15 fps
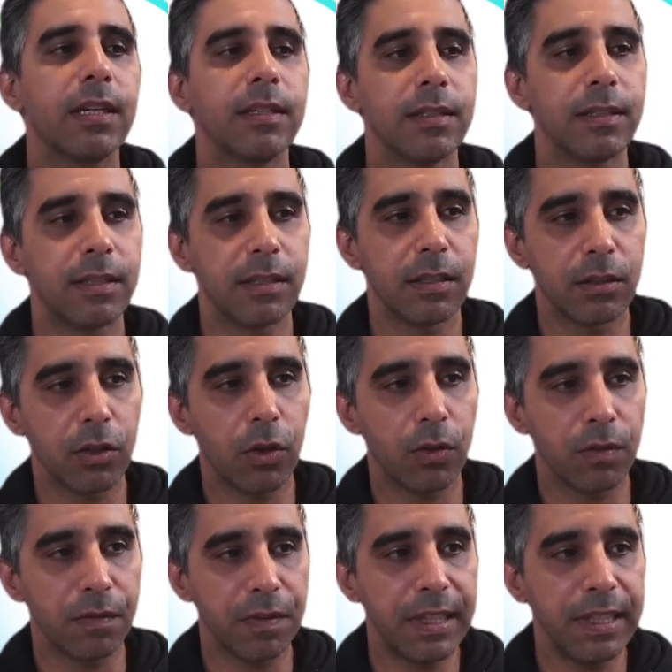This is the
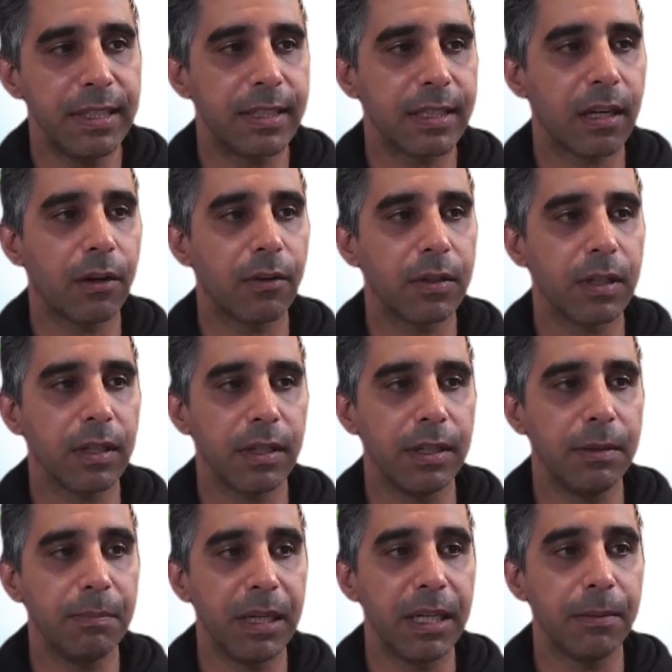total fees currently
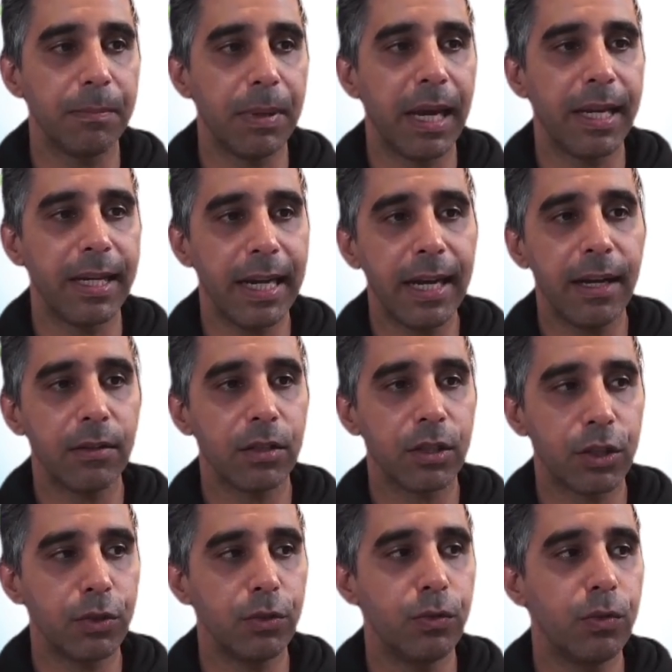being paid out
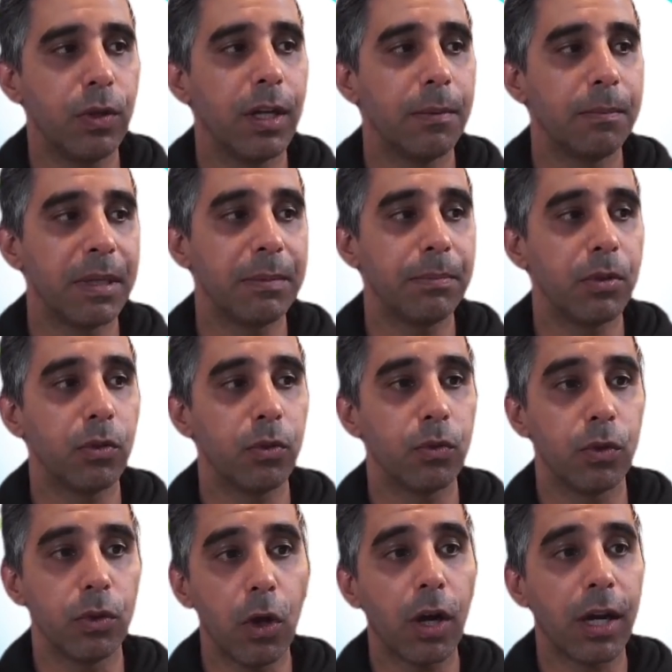to people who
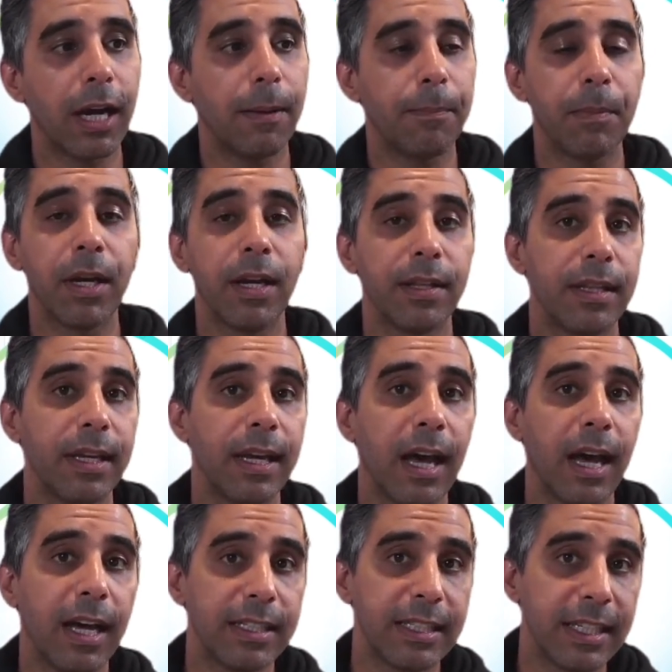lock up their
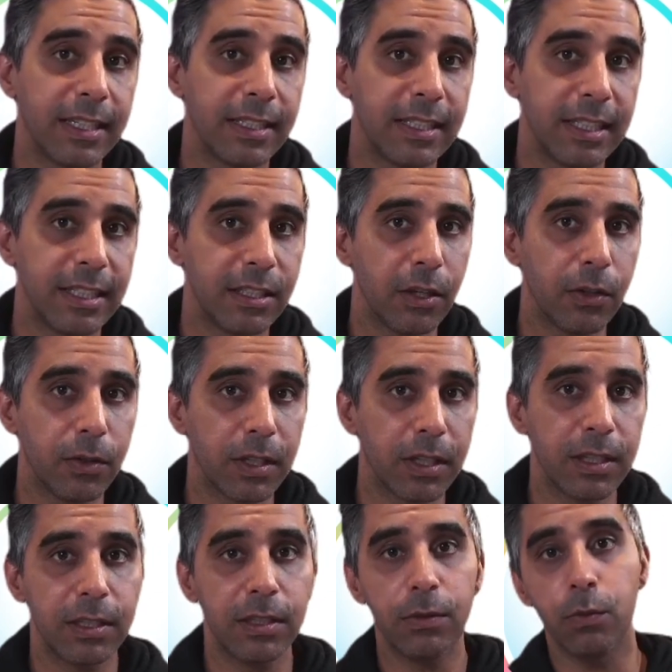RDNT
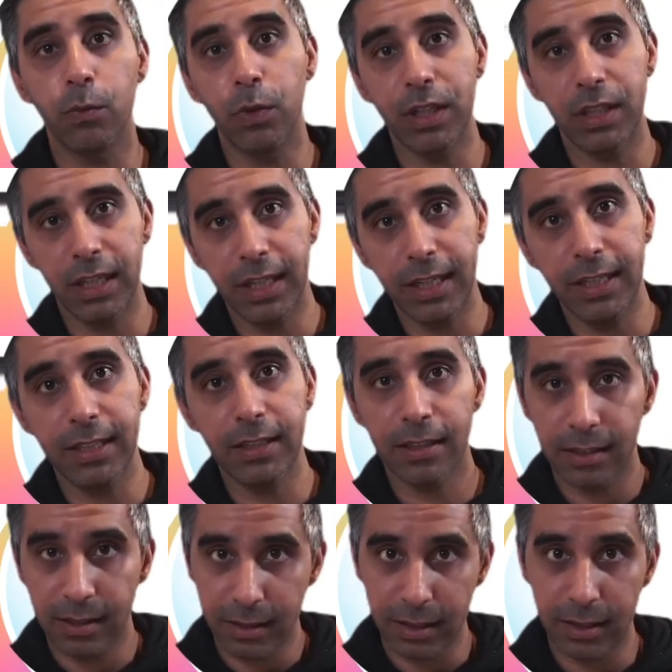token with ETH
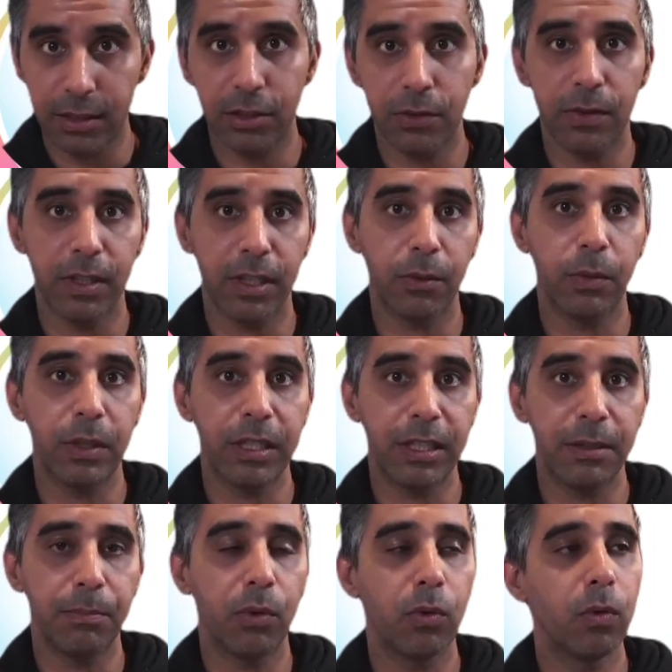into a liquidity
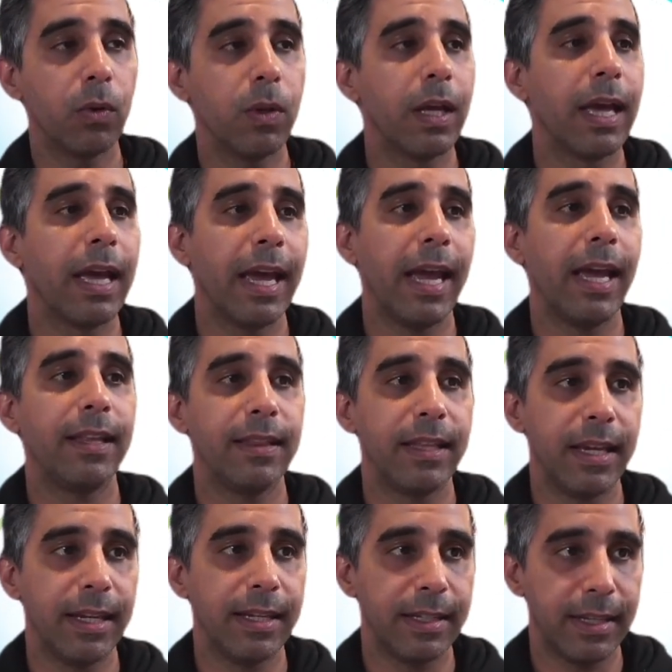pool and
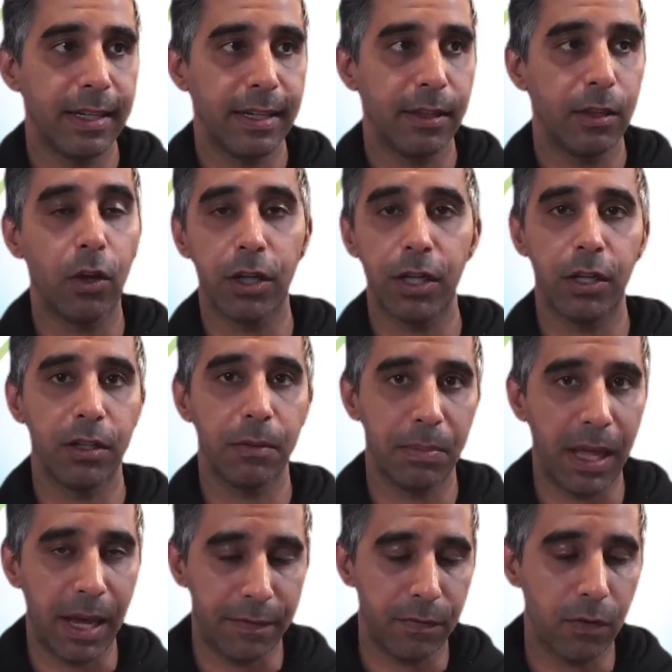then lock it on the
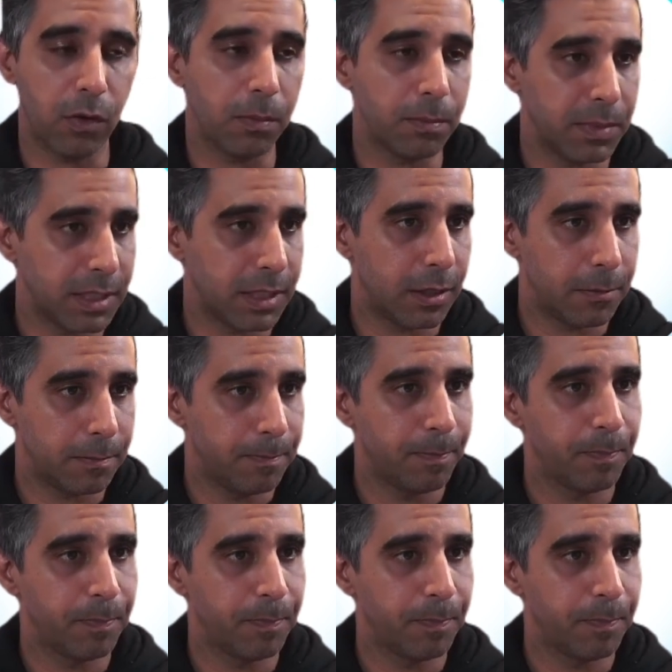platform. So,